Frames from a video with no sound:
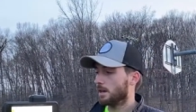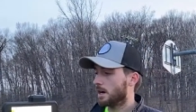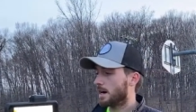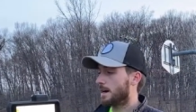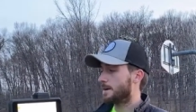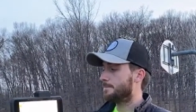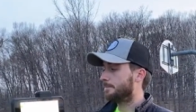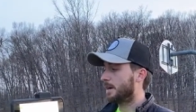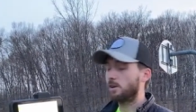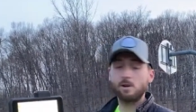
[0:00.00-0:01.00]
Um,
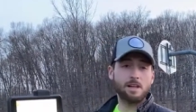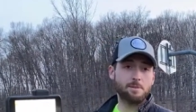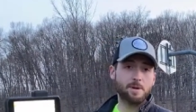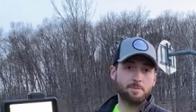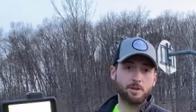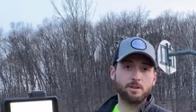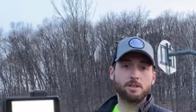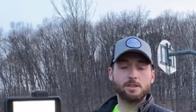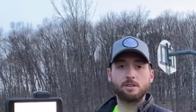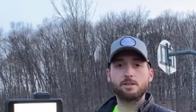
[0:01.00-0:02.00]
I know a lot of people
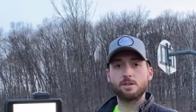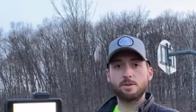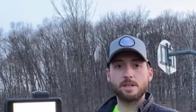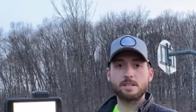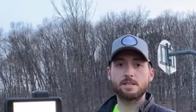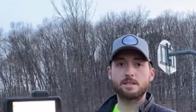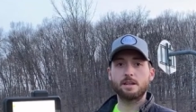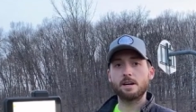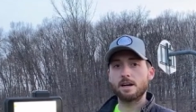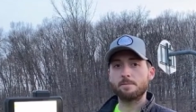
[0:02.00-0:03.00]
do this
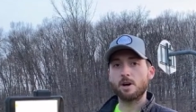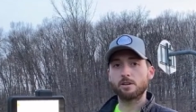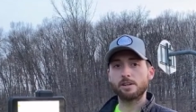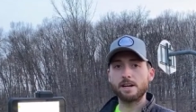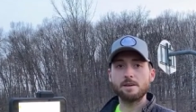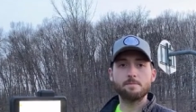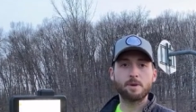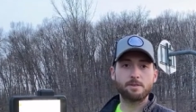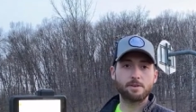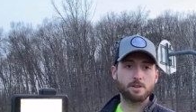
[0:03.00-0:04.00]
um, already,
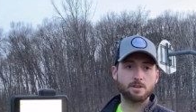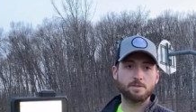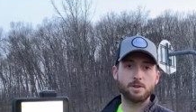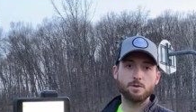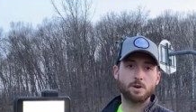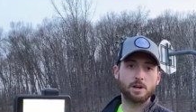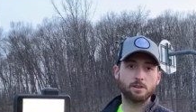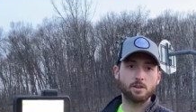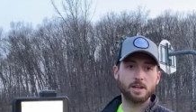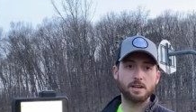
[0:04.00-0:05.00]
but for those of you who are
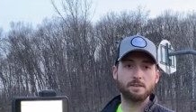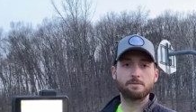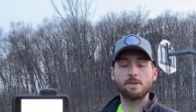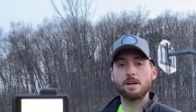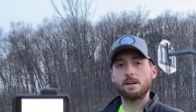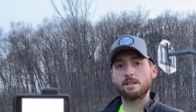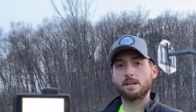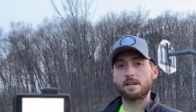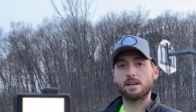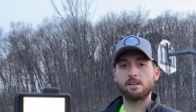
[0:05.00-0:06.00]
looking to
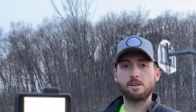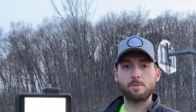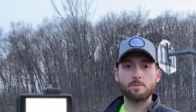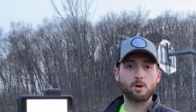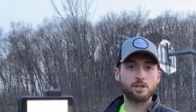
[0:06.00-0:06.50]
get a little bit more